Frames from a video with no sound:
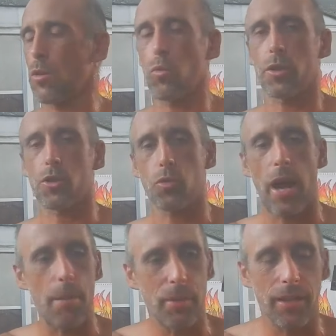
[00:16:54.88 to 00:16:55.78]
we're
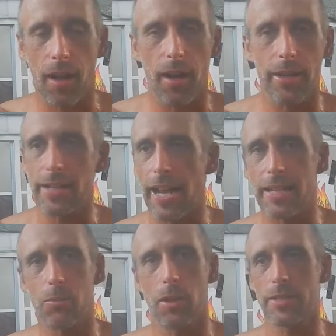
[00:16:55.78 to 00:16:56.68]
crapping on
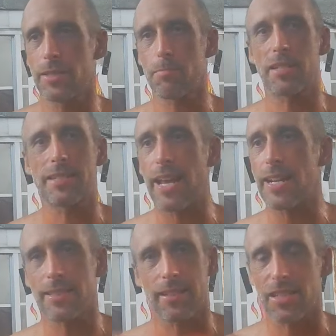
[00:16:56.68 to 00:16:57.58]
anyone's
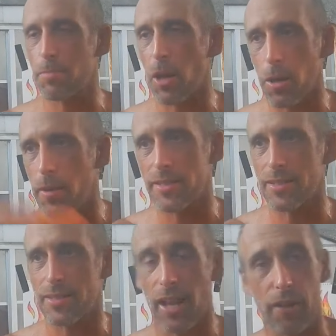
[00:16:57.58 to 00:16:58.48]
mistakes and experiments
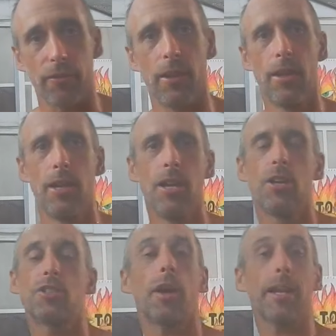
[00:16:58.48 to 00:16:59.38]
and stuff.
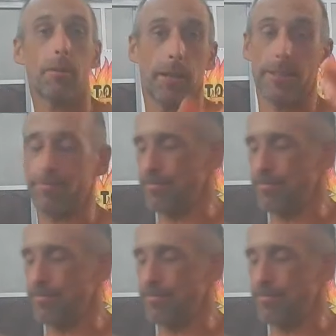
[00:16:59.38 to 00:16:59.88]
So anyway,